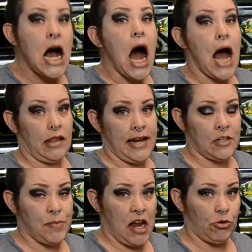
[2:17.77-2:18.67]
I like to
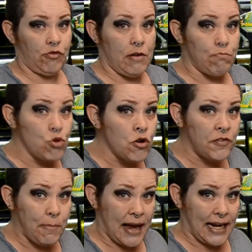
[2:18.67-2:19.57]
be able to remove
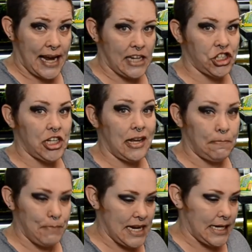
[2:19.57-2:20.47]
the medication
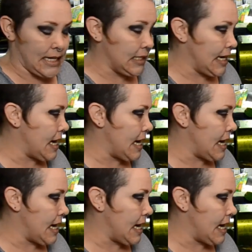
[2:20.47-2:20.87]
immediately.